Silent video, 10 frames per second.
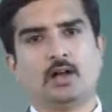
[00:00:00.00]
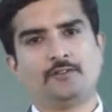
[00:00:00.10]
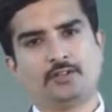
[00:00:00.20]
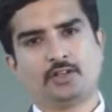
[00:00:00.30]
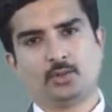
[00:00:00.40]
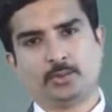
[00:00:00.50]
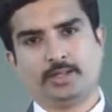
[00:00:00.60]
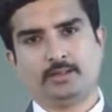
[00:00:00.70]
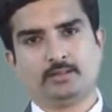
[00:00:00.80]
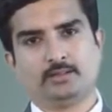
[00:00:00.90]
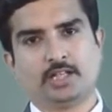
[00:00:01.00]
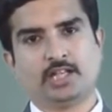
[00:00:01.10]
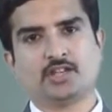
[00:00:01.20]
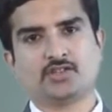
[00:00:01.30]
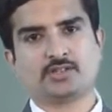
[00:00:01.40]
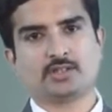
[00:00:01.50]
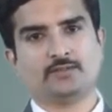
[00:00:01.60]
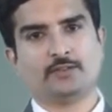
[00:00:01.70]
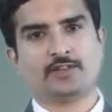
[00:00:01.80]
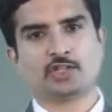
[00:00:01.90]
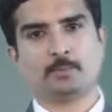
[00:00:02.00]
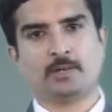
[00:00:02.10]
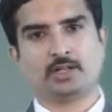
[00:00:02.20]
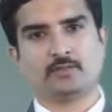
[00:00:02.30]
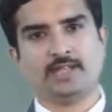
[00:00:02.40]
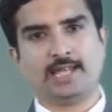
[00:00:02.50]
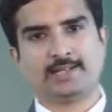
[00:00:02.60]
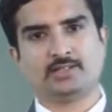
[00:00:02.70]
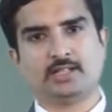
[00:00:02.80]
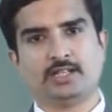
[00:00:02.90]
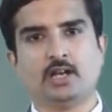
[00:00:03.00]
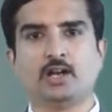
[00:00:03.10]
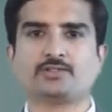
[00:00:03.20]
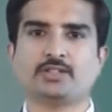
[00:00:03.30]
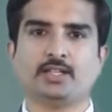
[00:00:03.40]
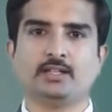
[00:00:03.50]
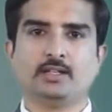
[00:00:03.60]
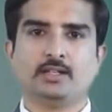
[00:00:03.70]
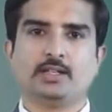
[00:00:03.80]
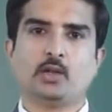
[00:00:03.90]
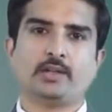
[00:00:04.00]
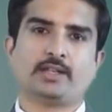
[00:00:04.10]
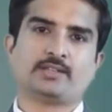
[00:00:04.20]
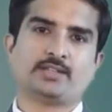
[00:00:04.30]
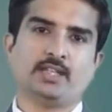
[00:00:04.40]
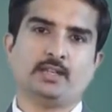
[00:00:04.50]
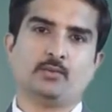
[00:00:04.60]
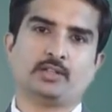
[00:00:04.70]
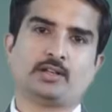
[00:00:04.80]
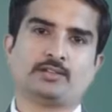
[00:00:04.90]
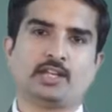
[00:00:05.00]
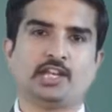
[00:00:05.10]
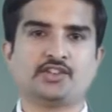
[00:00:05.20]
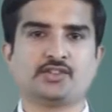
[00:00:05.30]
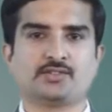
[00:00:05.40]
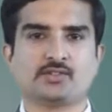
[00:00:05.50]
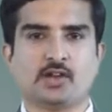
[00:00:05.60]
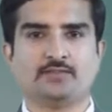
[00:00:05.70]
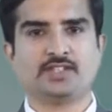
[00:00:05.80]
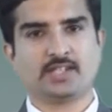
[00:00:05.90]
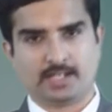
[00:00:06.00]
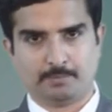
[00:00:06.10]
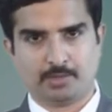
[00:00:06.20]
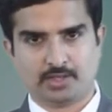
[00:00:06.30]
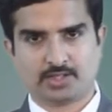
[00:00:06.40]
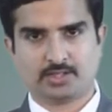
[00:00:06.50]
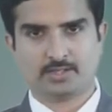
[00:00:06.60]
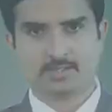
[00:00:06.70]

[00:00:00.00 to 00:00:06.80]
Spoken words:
After knowing the relations of the first part of the axillary artery, now let us see what are the relations of the second part.